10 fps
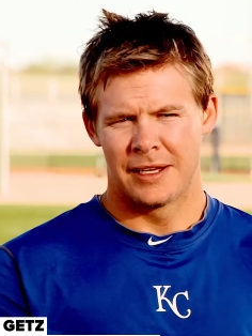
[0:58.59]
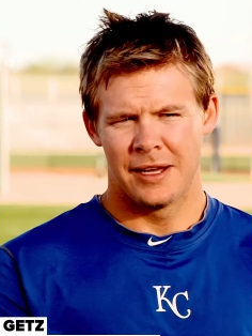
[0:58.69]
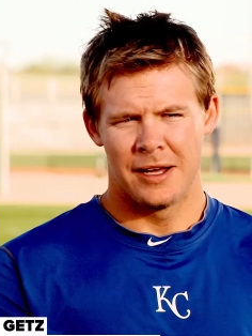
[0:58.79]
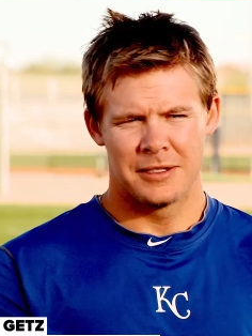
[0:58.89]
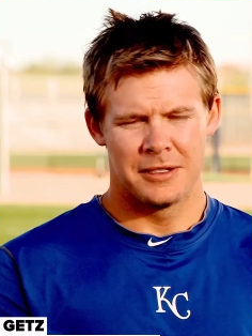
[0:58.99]
The
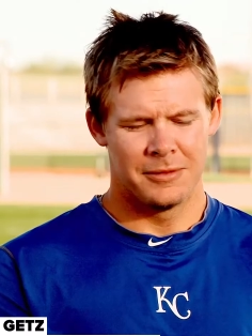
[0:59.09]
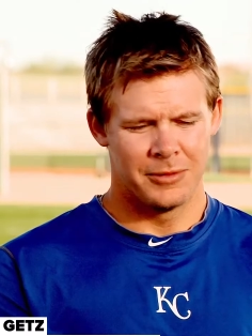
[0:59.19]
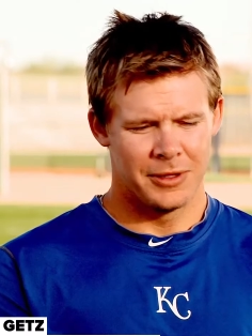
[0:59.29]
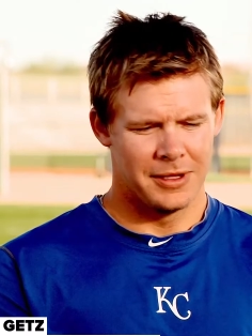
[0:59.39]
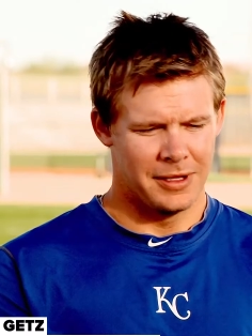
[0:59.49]

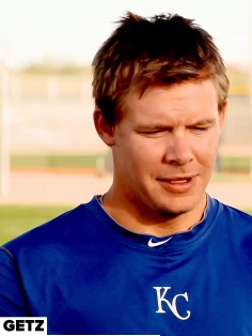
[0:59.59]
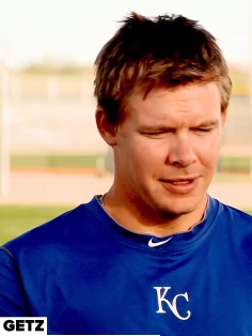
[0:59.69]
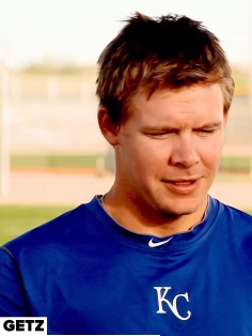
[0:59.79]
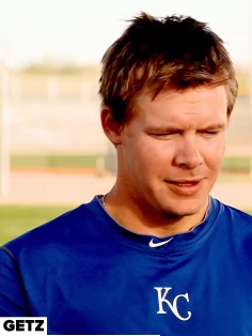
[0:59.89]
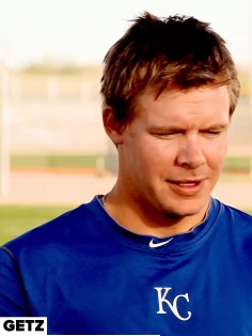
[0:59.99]
custom with
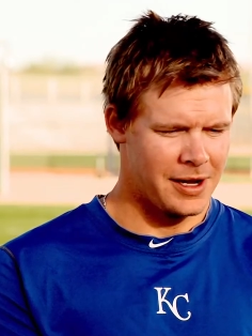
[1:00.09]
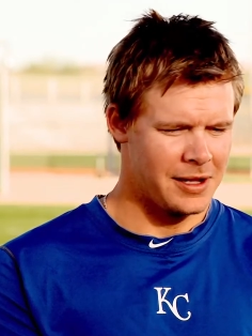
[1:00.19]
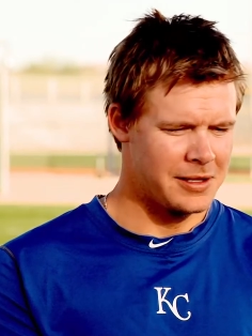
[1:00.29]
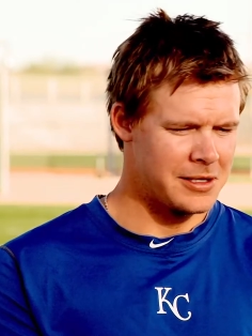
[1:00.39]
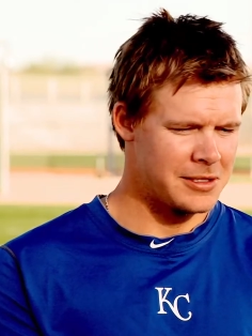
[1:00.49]
the
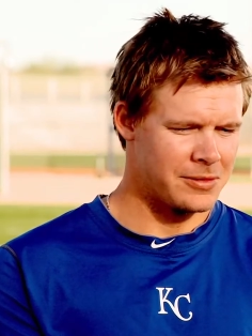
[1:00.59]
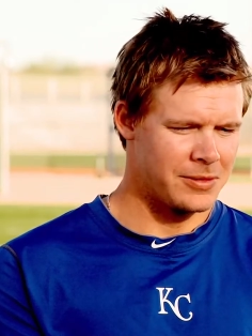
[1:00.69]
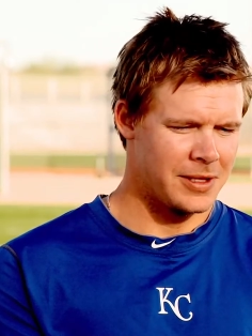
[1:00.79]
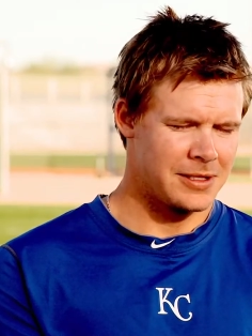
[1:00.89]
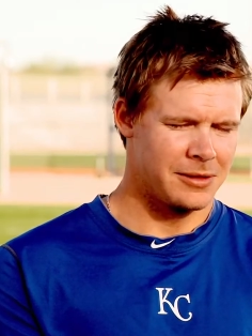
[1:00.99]
colors,
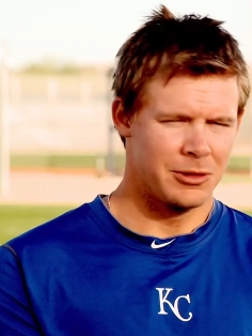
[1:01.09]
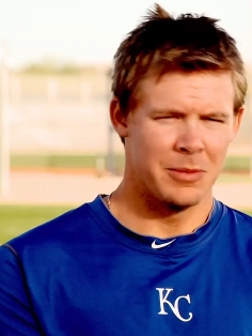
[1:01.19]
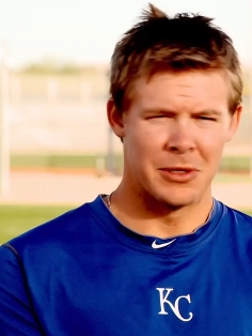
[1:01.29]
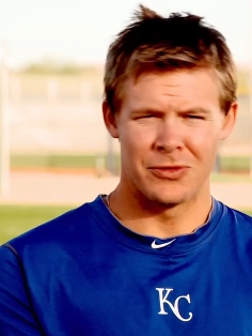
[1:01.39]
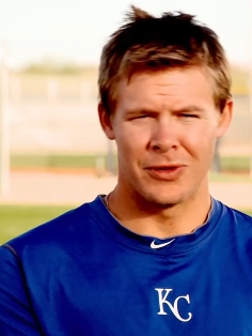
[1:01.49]
that's a little
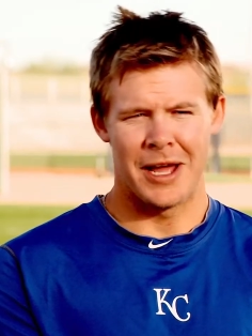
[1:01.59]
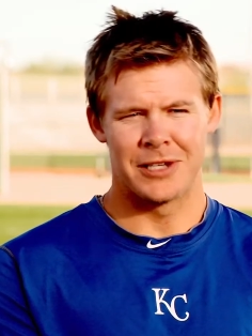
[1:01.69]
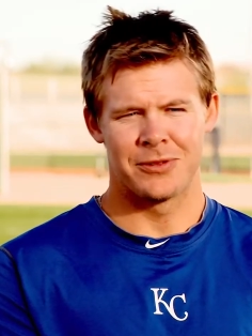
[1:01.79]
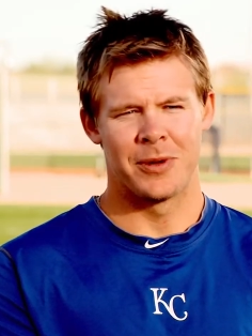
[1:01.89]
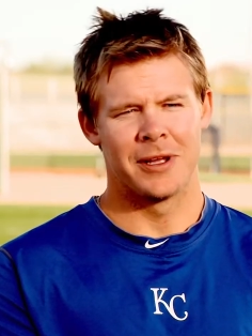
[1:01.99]
too much
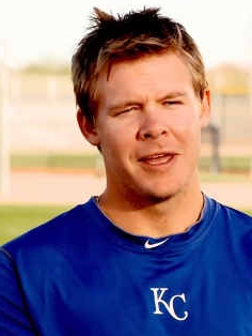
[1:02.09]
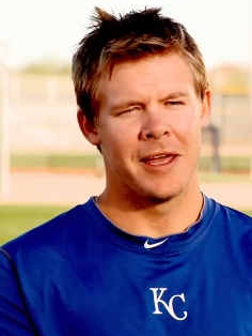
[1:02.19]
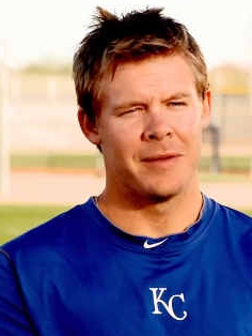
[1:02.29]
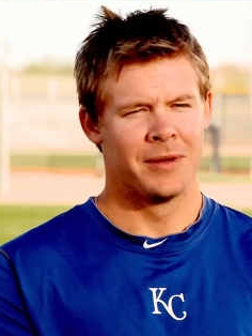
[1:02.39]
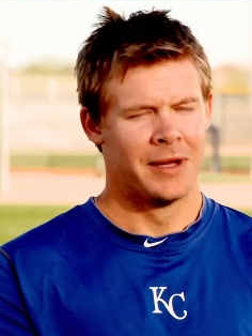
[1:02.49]
flash for my game.